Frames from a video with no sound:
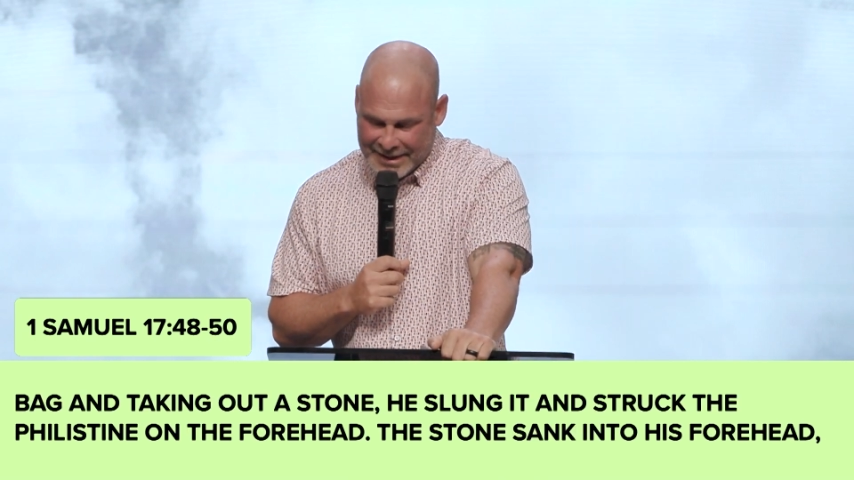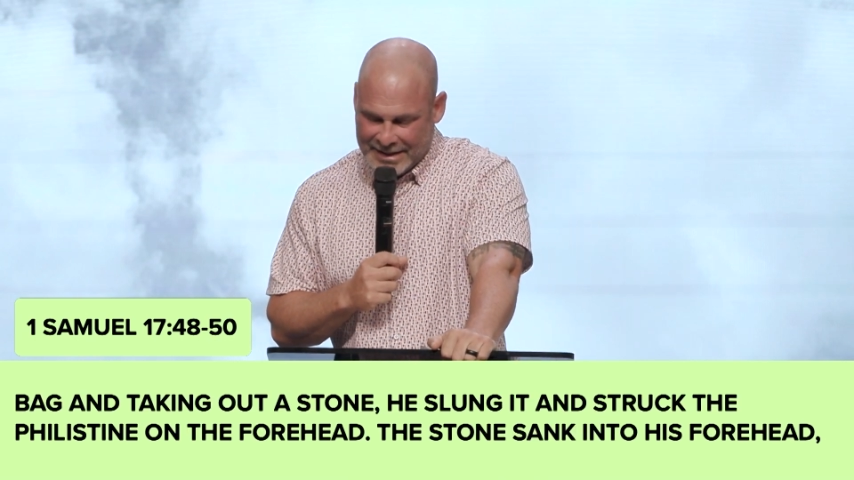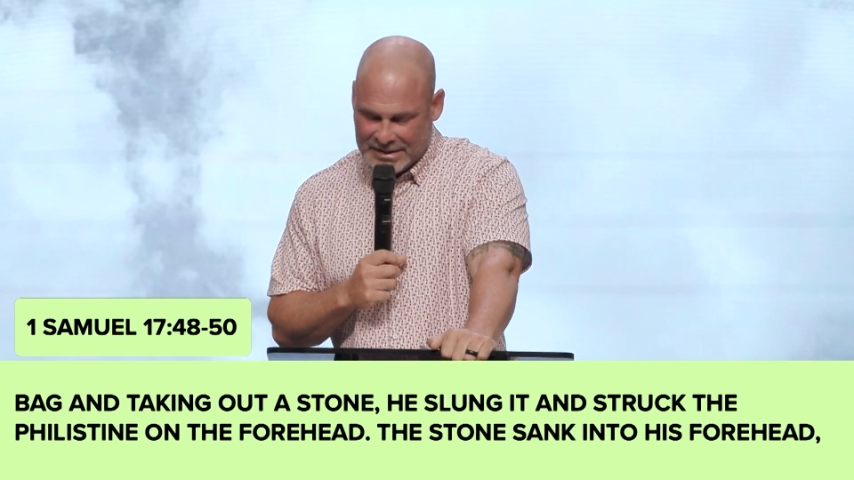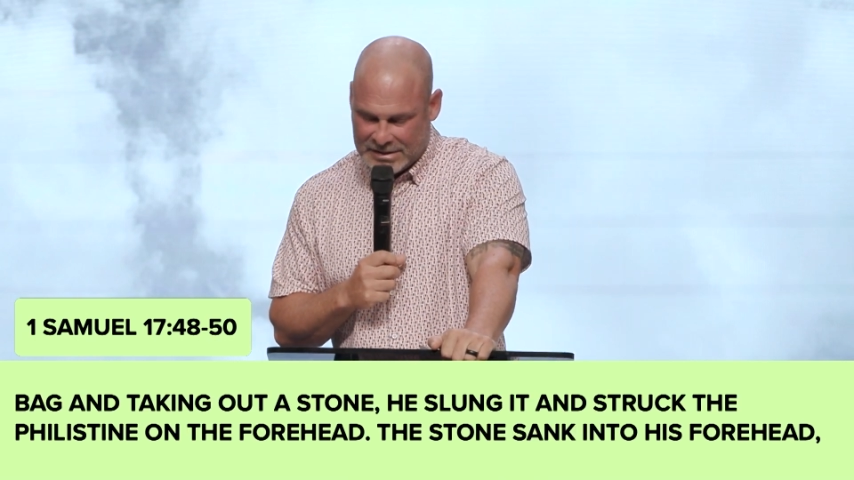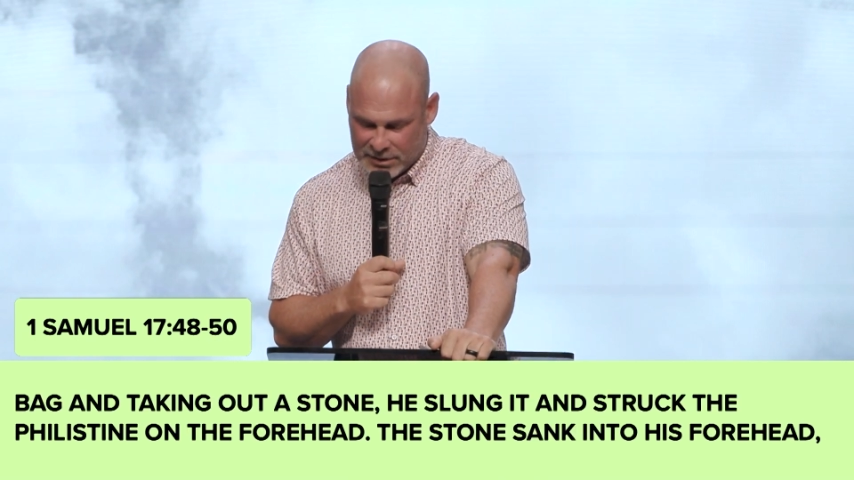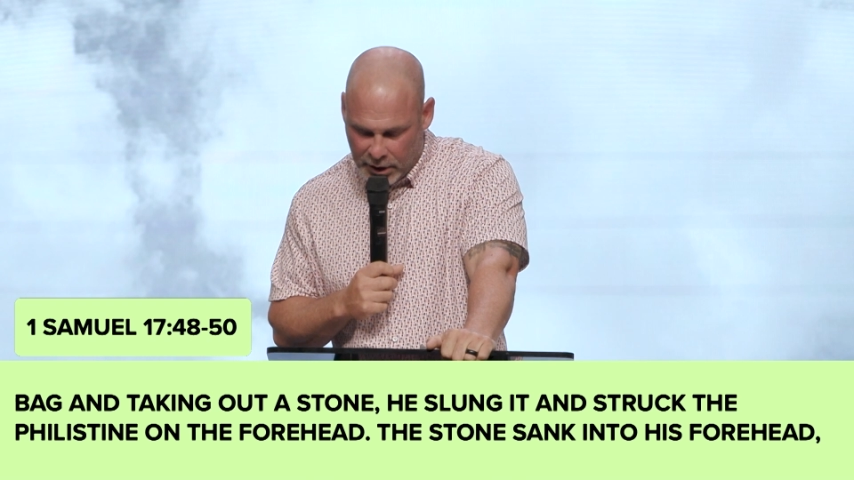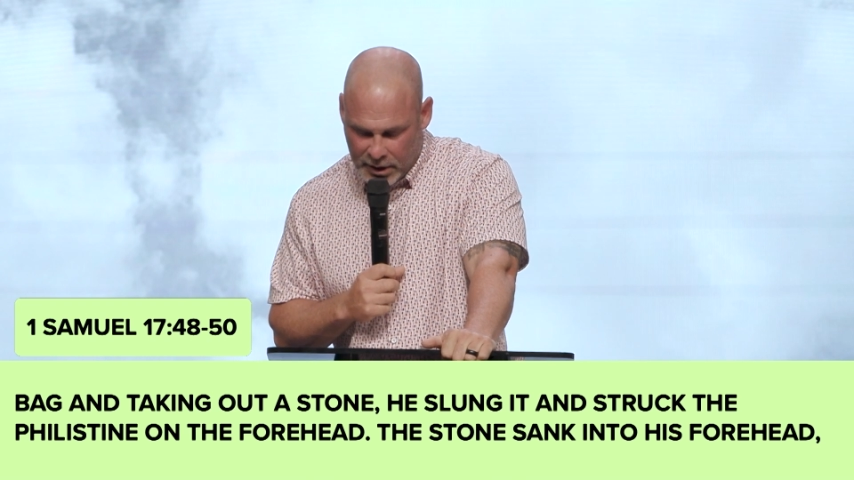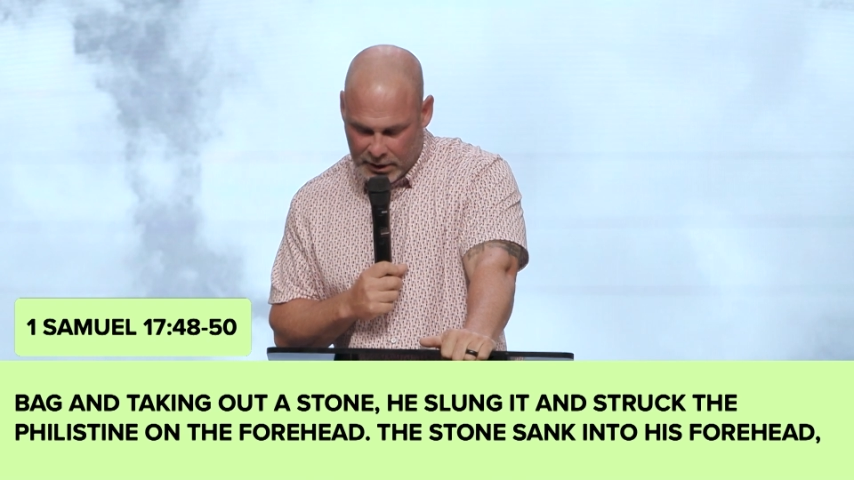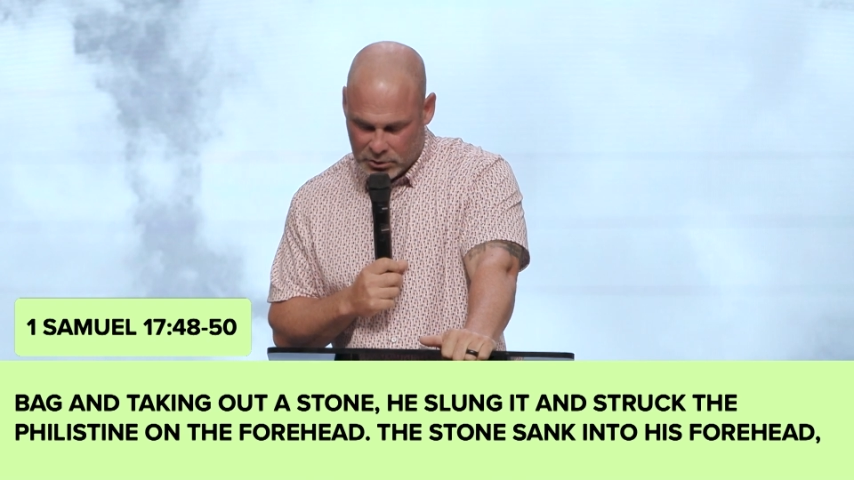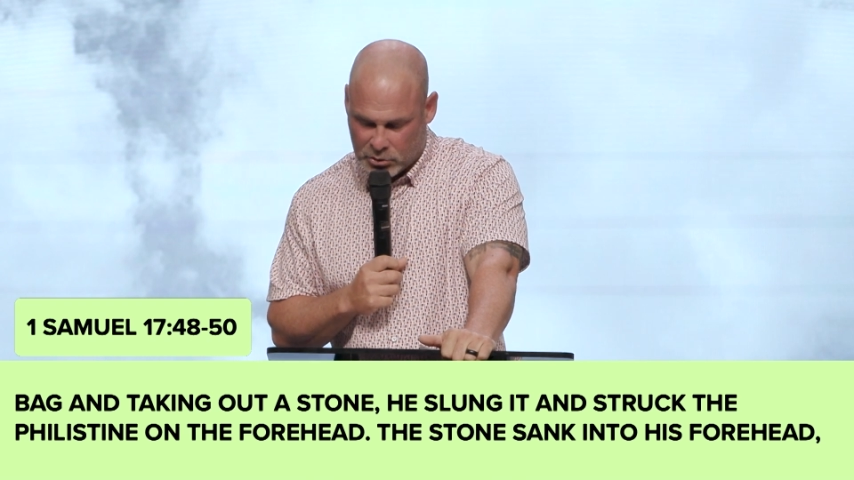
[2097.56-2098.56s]
he slung
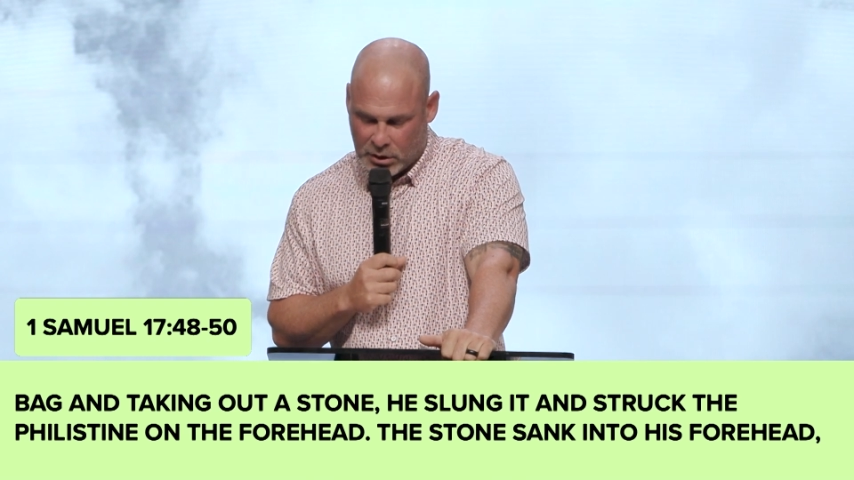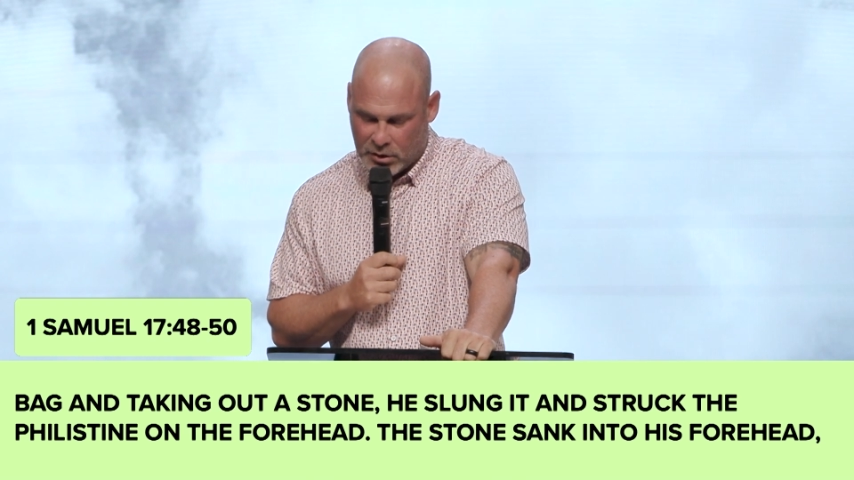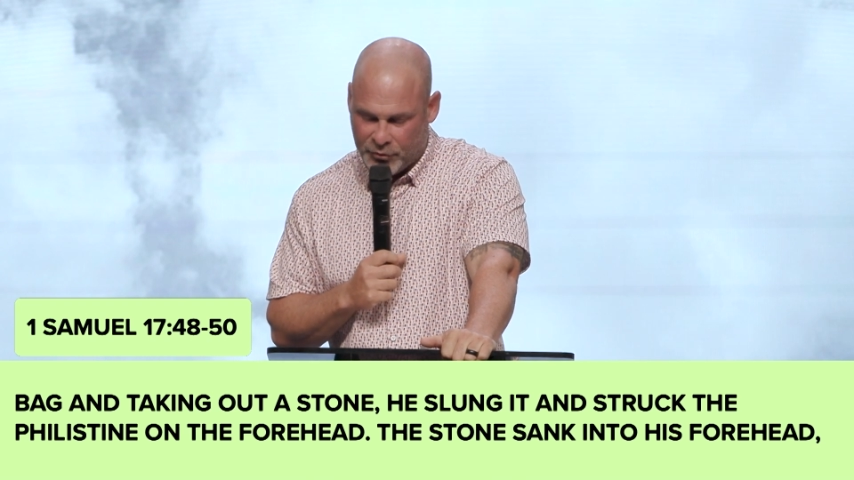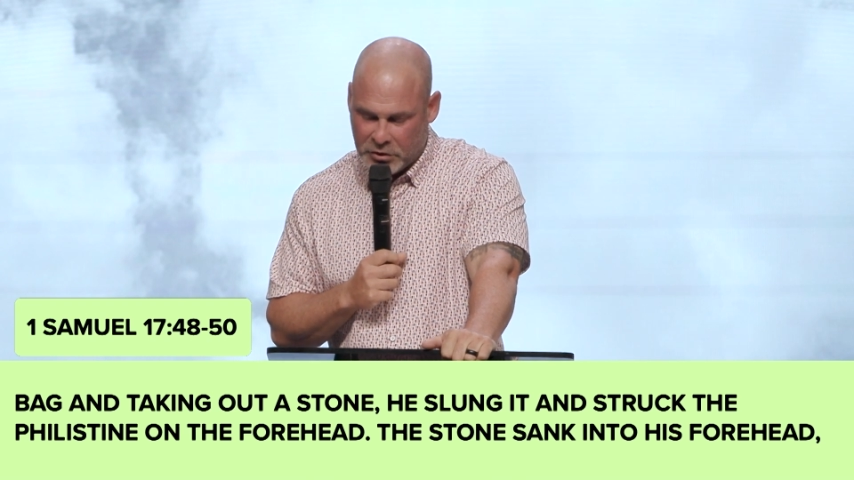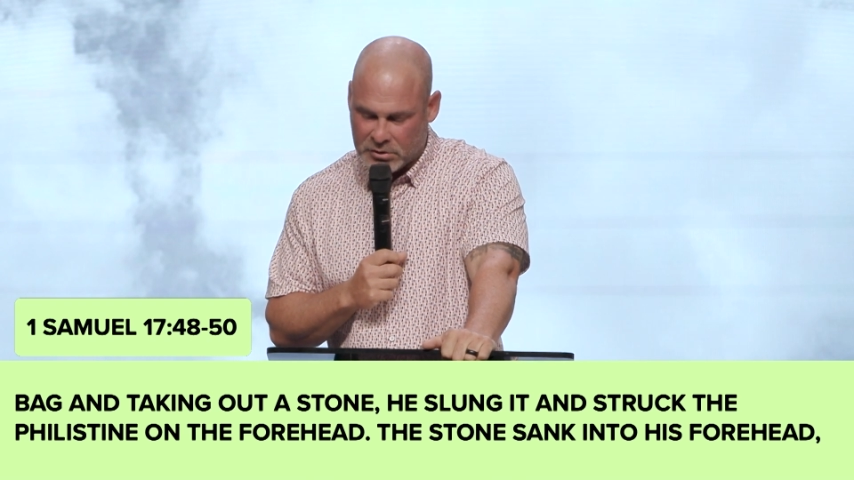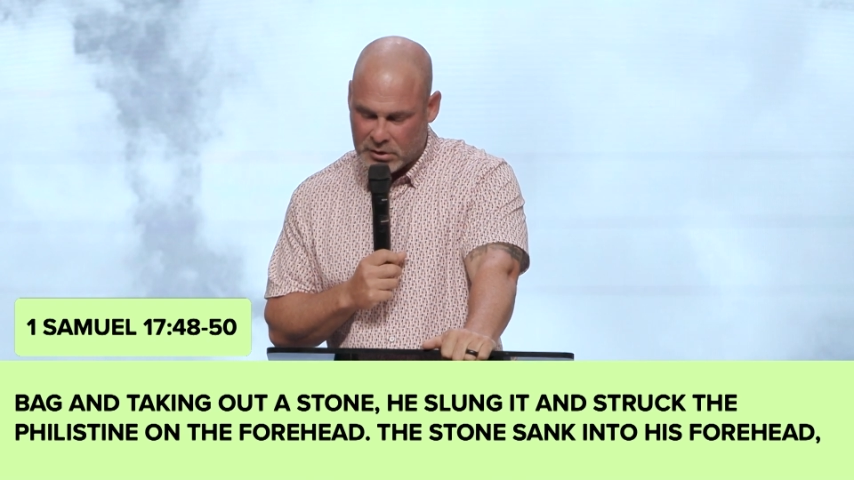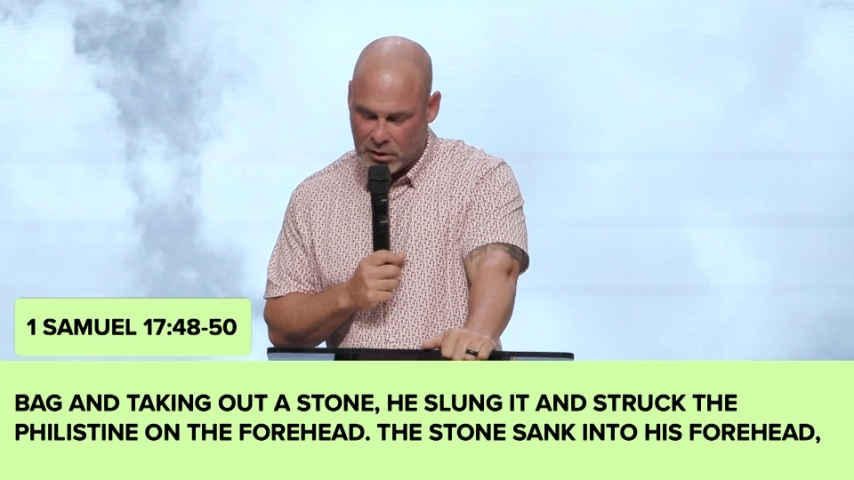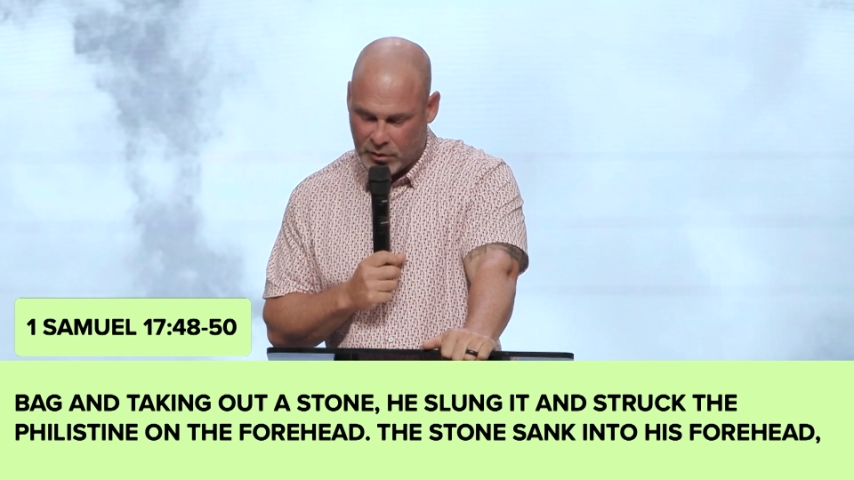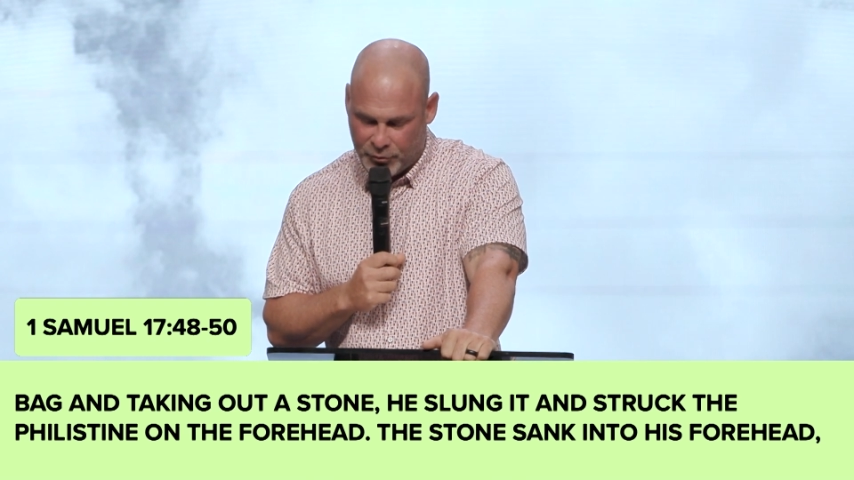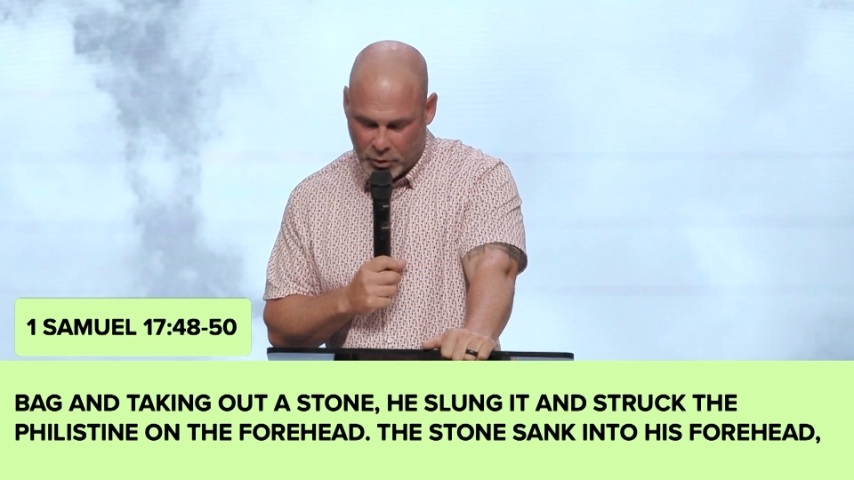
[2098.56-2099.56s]
it and struck the Philistine
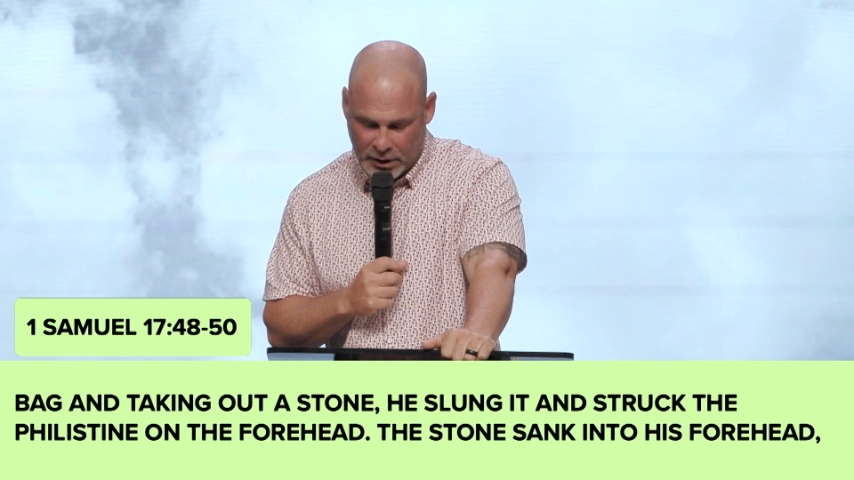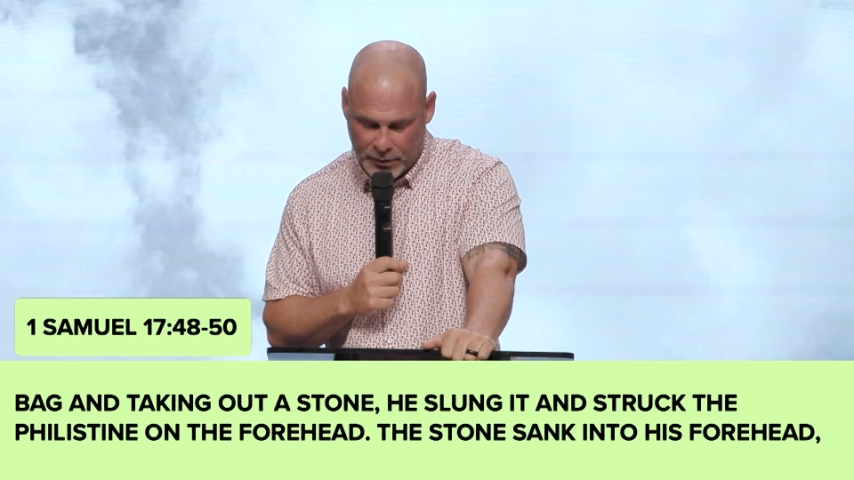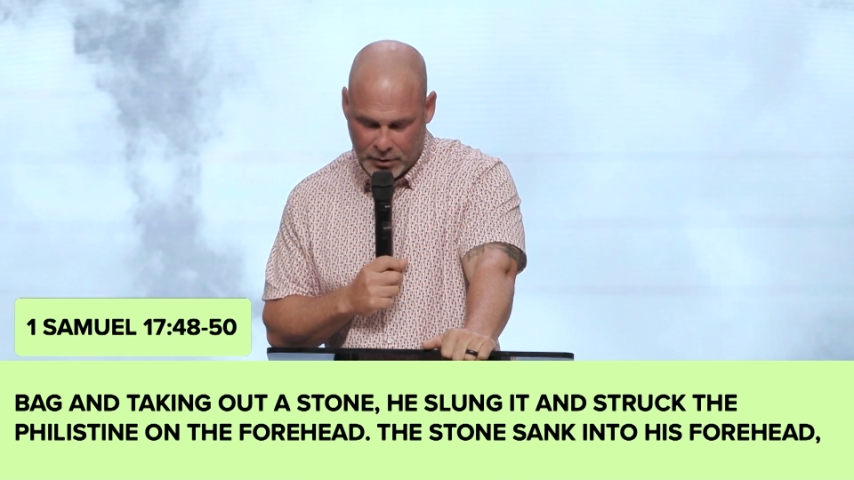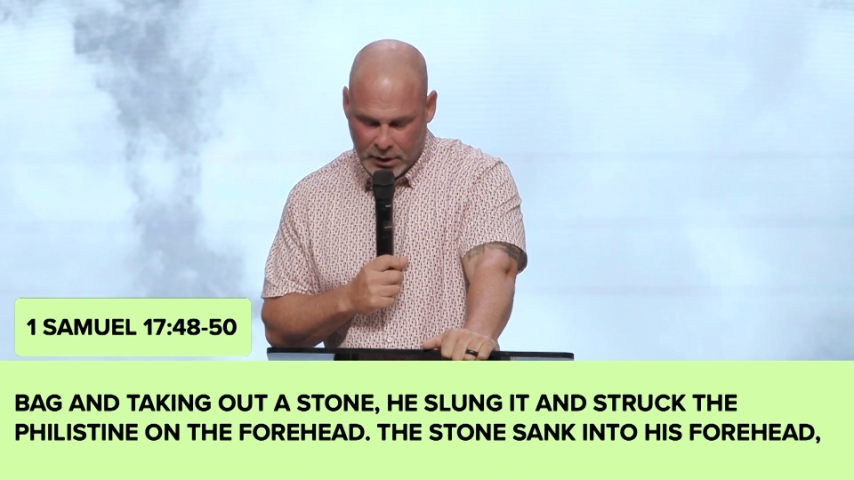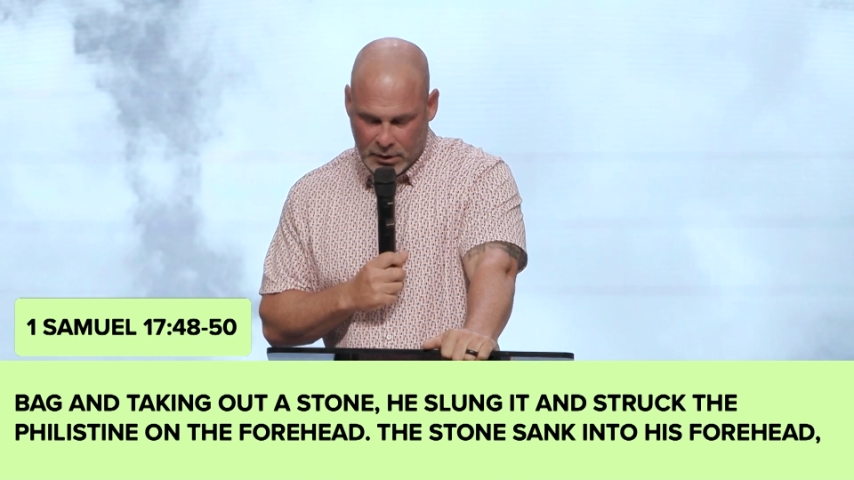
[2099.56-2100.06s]
on the forehead.